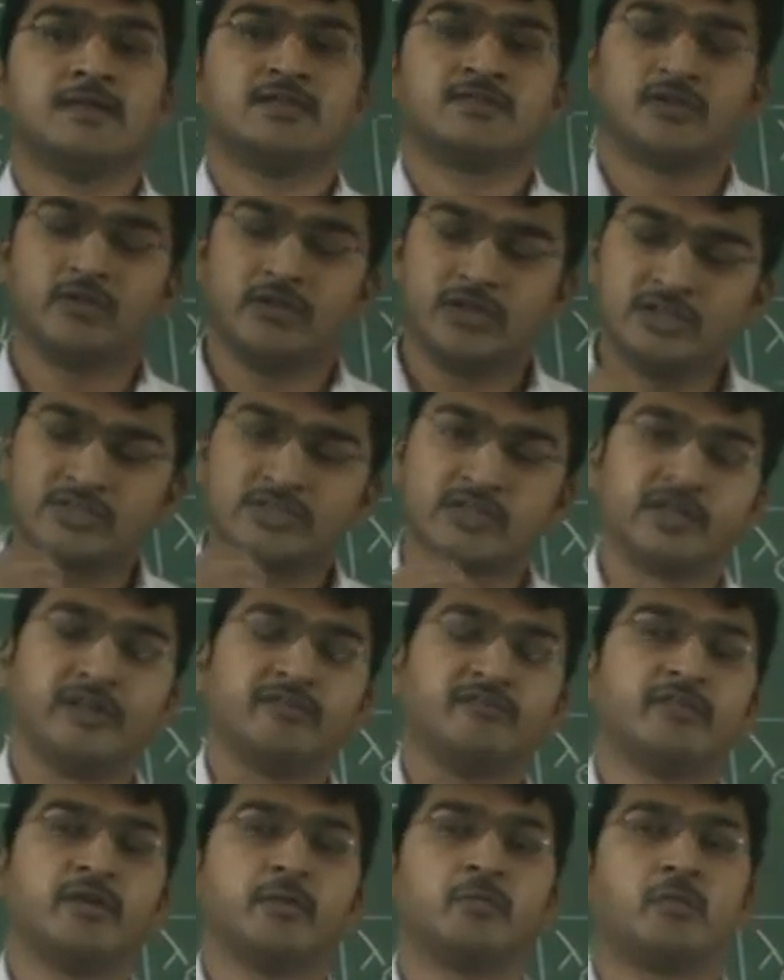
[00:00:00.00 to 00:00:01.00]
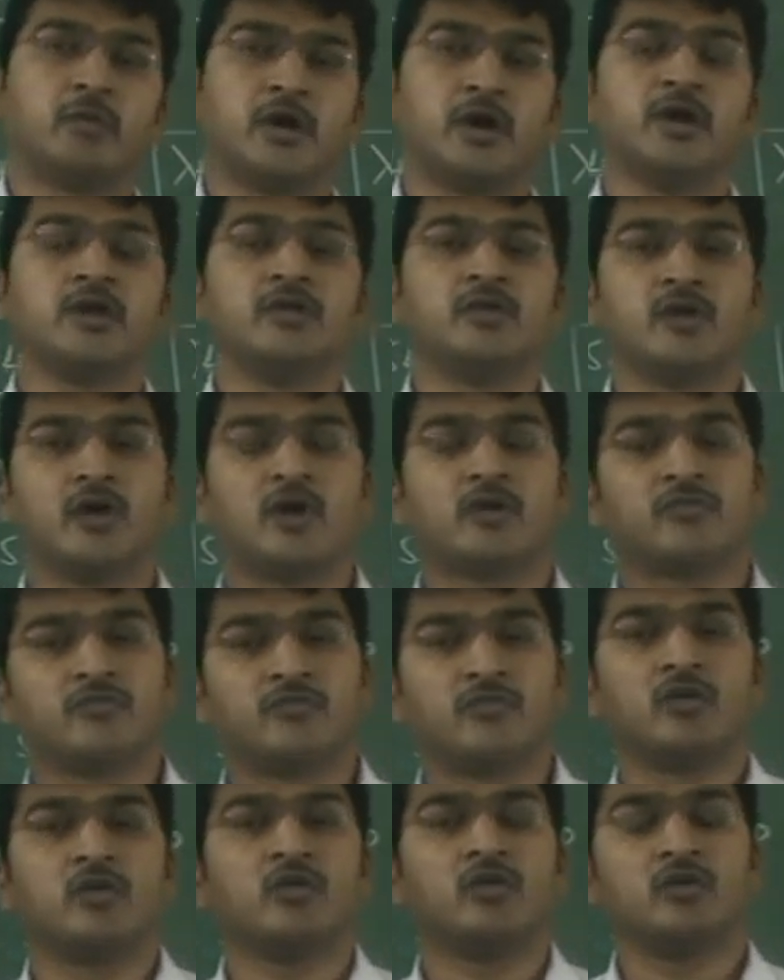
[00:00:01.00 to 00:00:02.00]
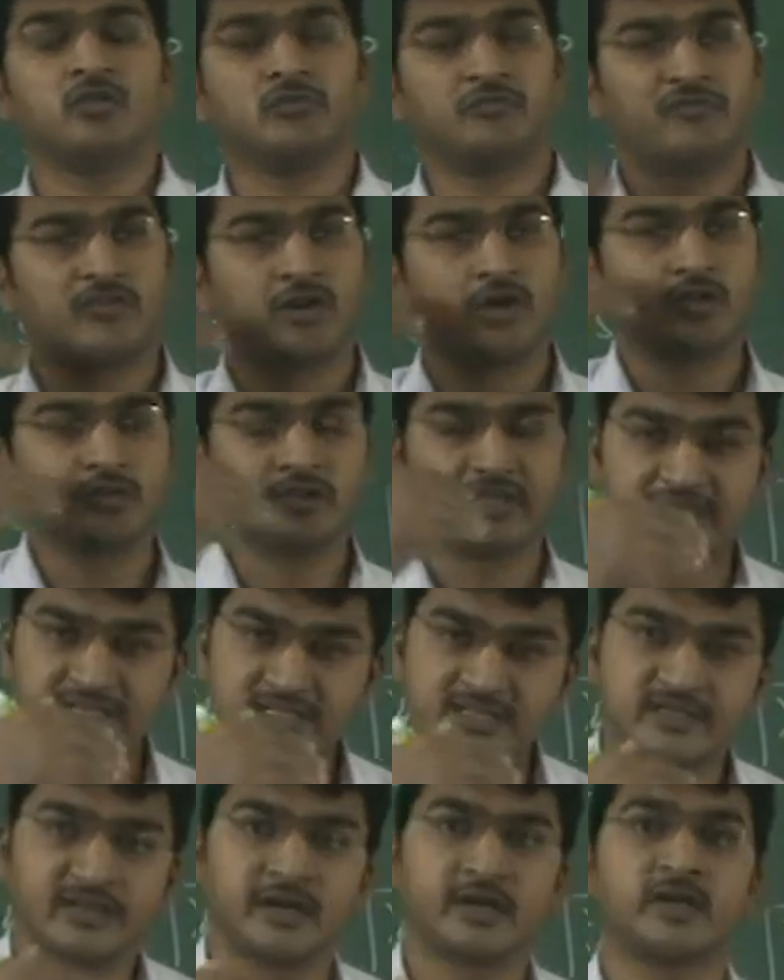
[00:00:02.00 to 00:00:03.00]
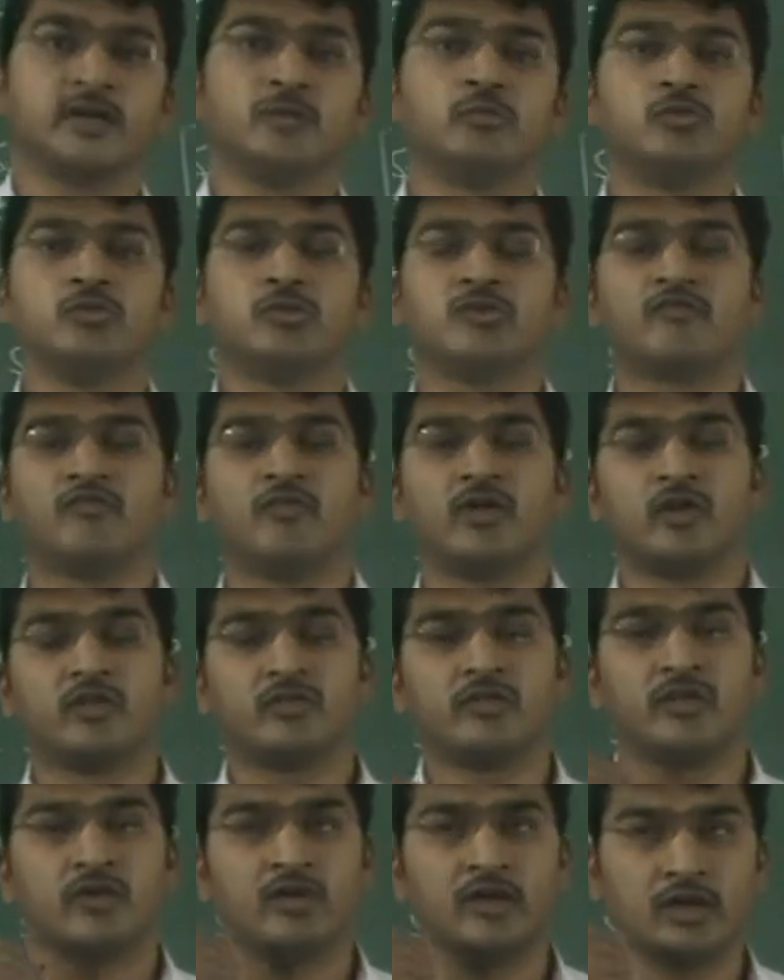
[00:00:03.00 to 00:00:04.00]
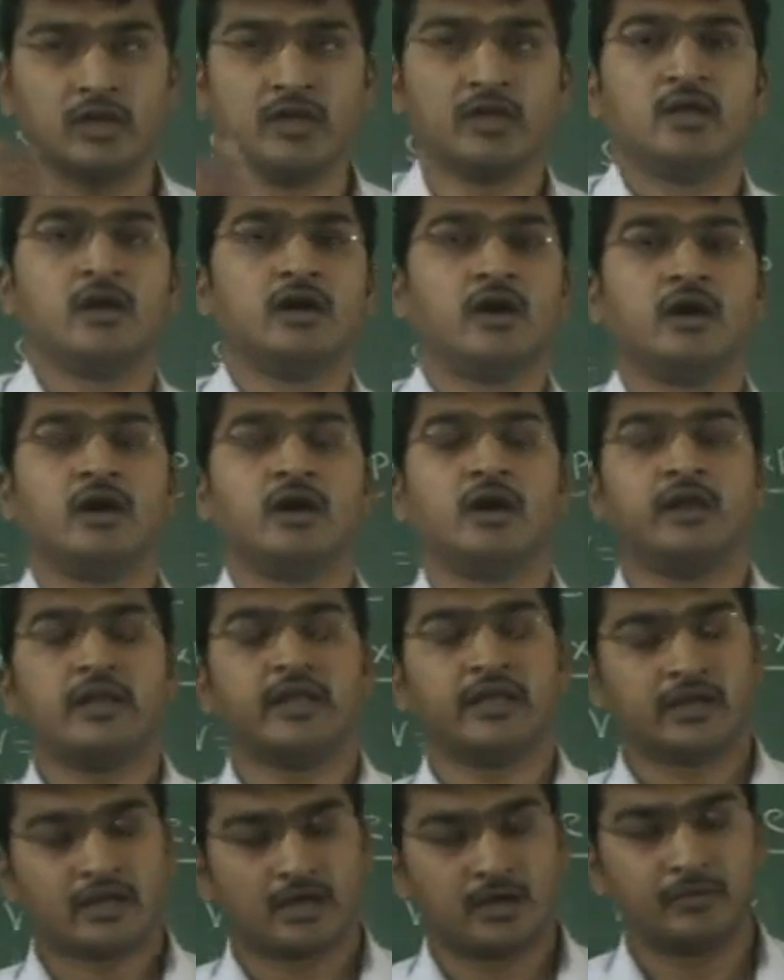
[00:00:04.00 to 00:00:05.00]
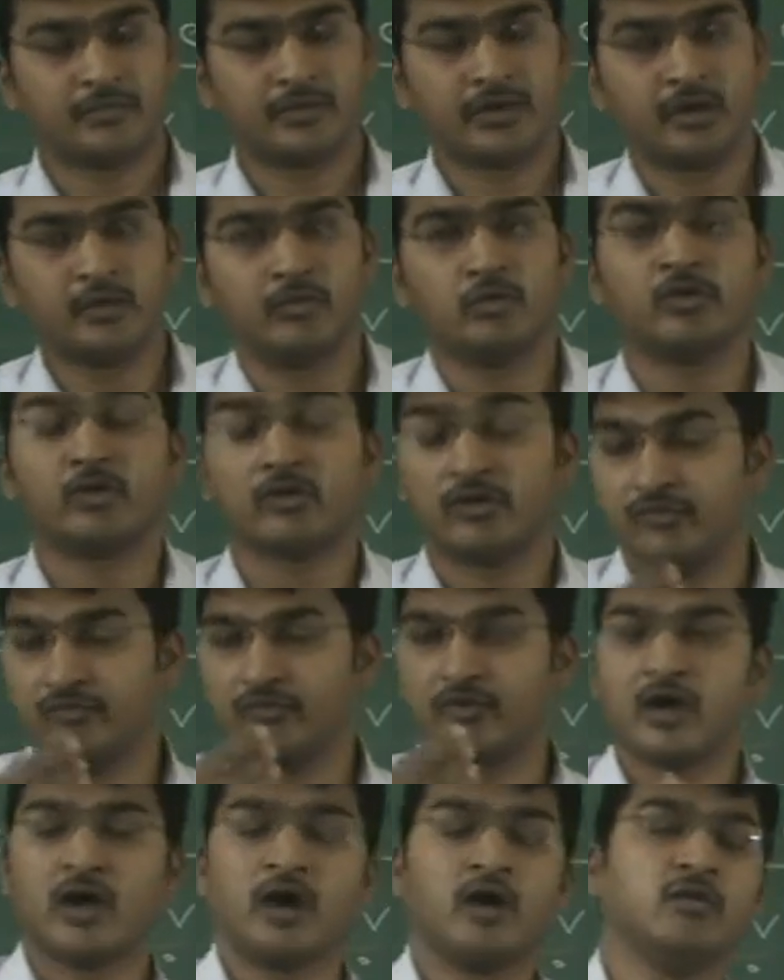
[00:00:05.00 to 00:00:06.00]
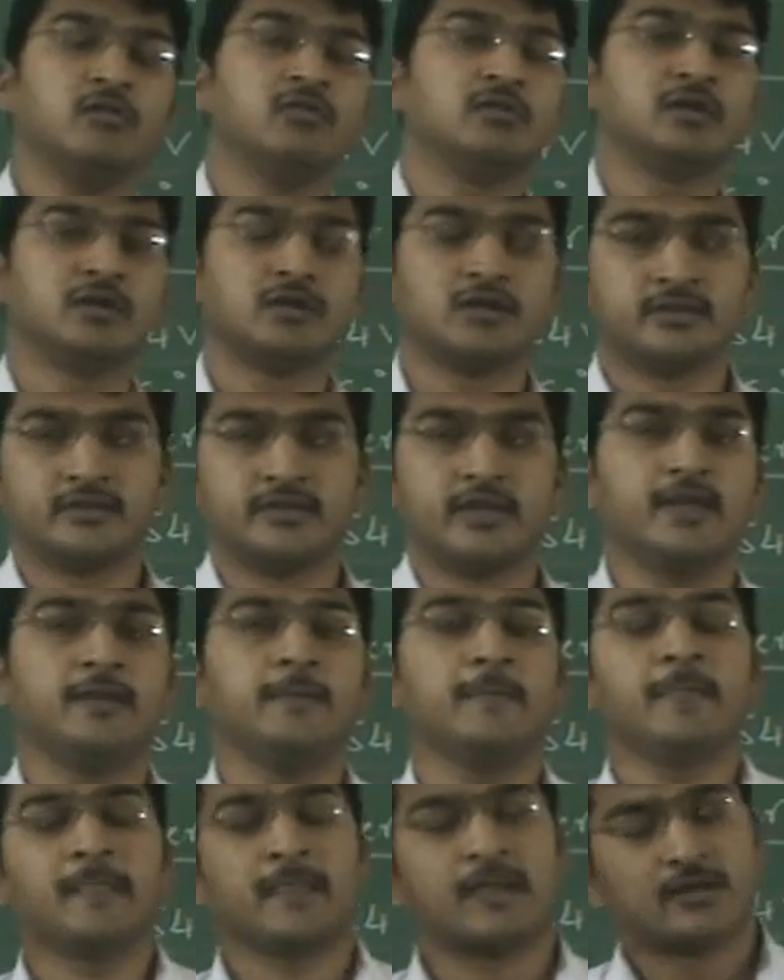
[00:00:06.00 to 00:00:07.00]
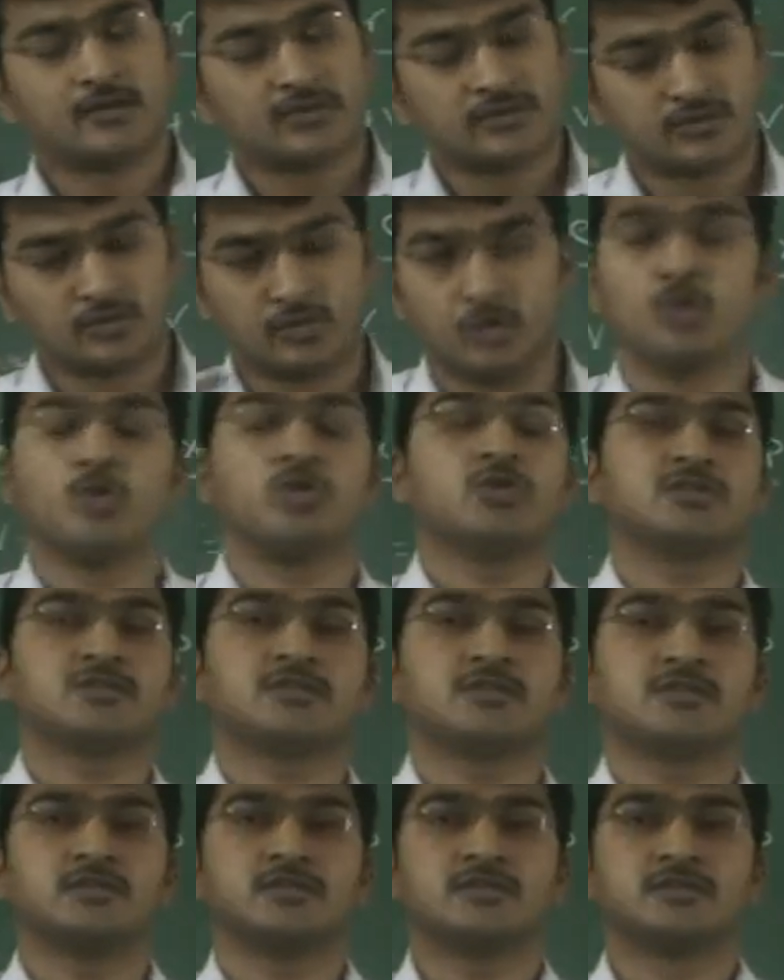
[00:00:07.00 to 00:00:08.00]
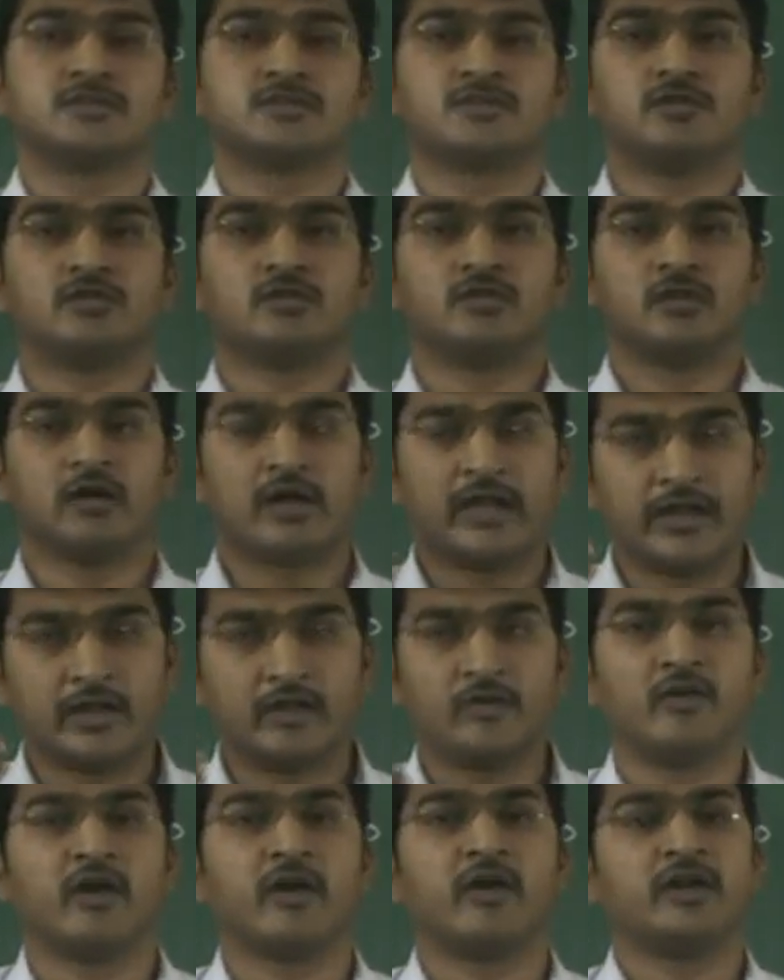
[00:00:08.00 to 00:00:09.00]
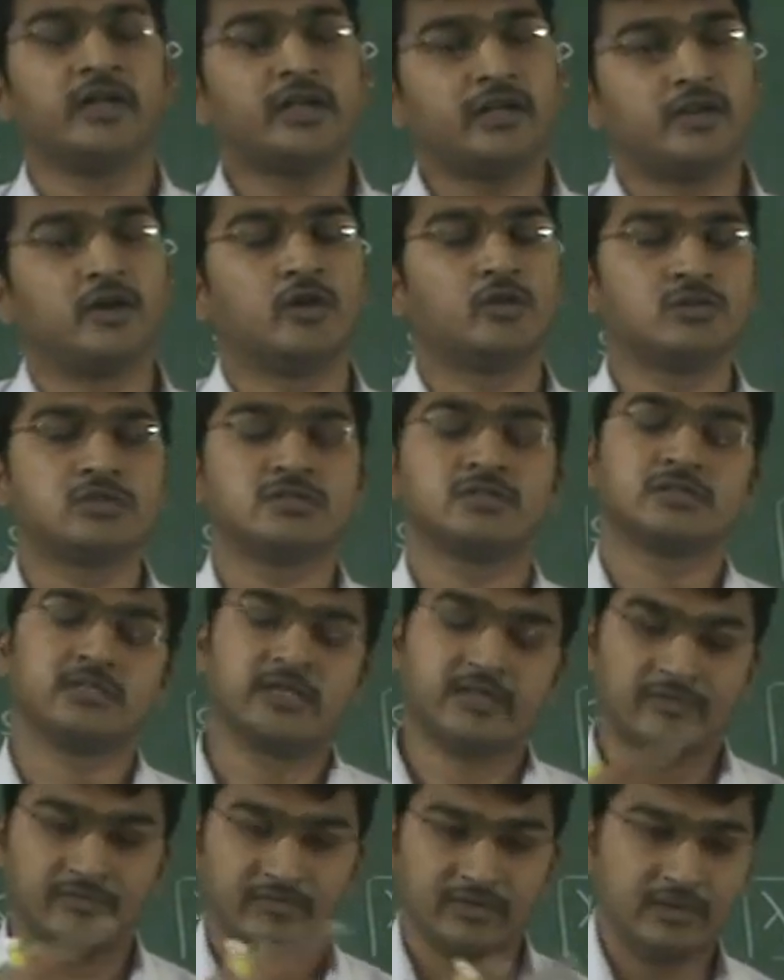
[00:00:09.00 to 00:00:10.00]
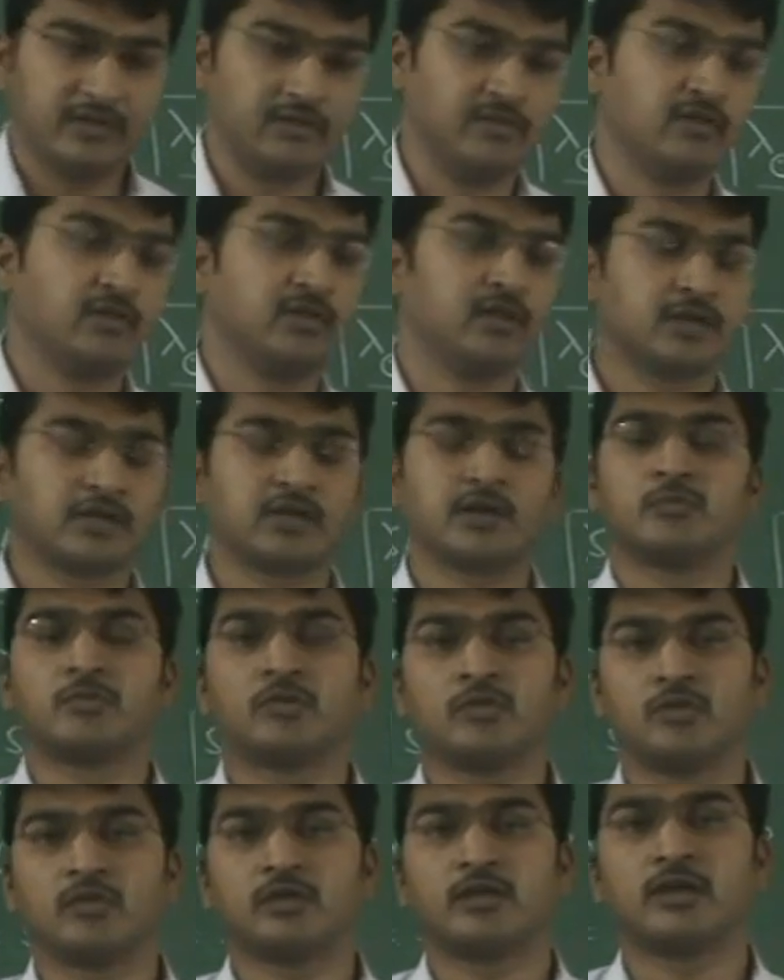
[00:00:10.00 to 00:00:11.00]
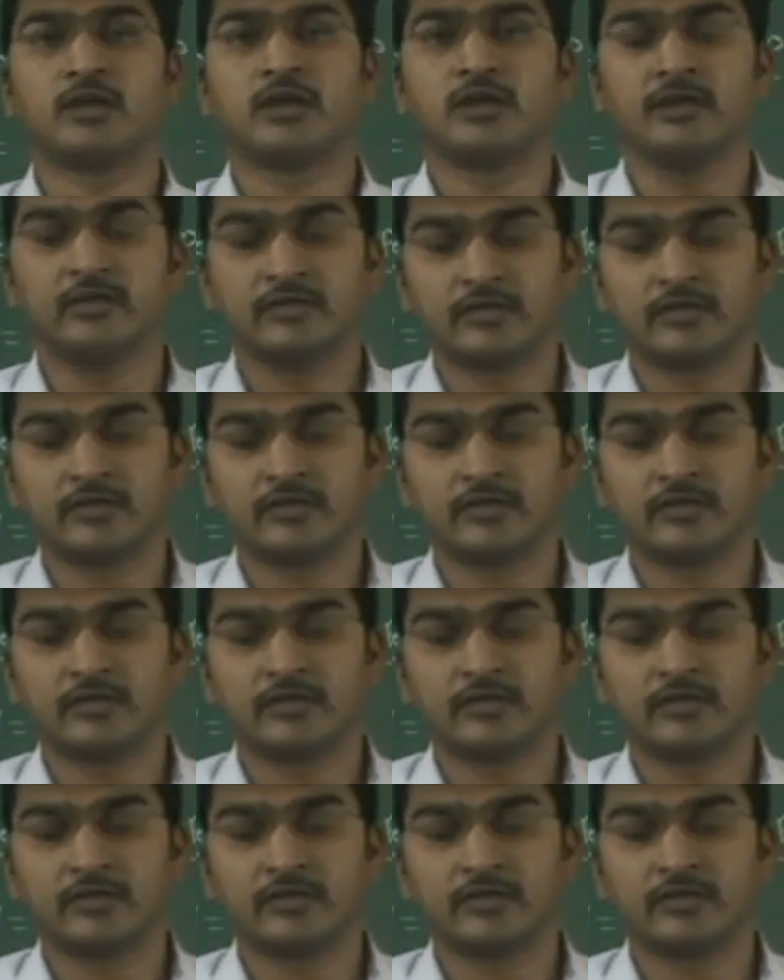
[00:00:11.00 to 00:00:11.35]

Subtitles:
So each and every point you have to follow. Follow the NCERT book. Follow the any competitive book if you have. Then the notes. So and if you have any doubts, that we will come to another